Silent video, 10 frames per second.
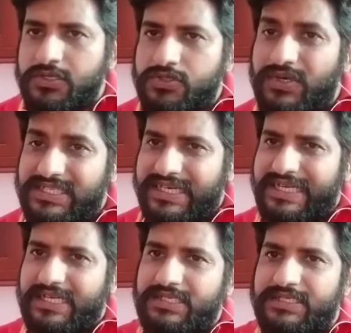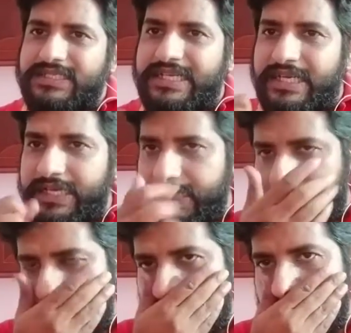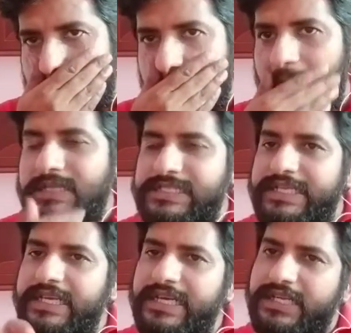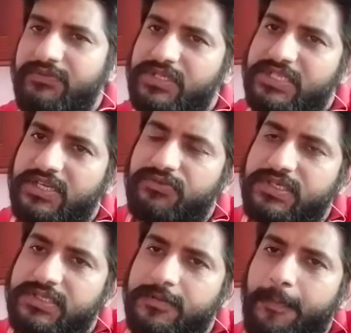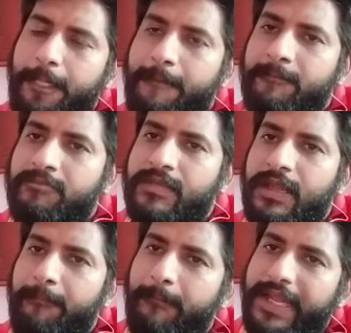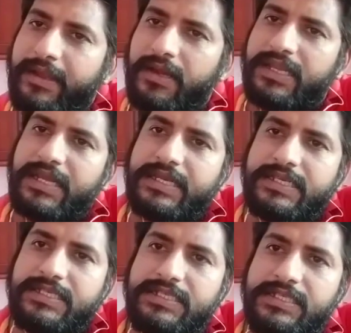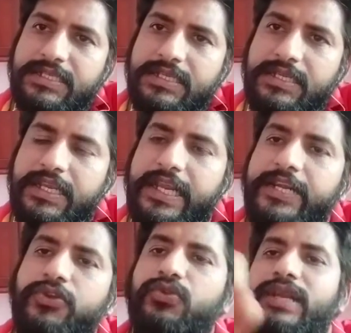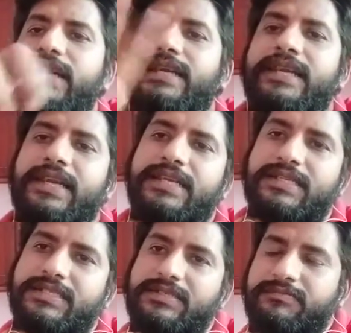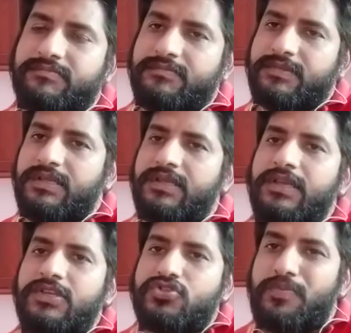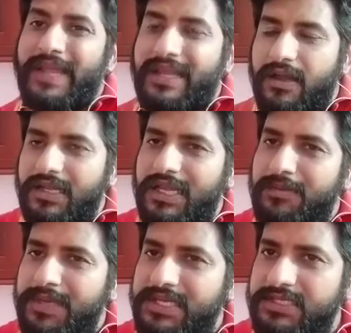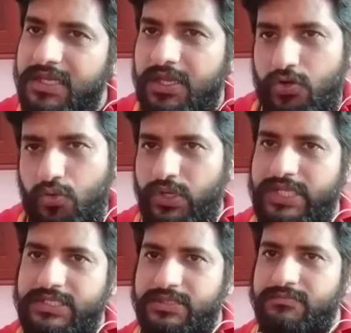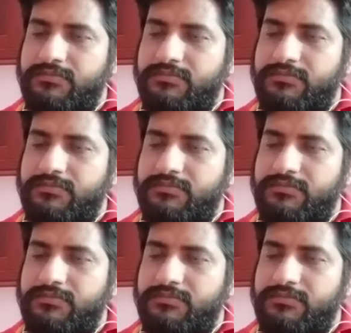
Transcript: So it is an induction generator. A generator which converts mechanical energy into electrical energy. So mechanical means rotation.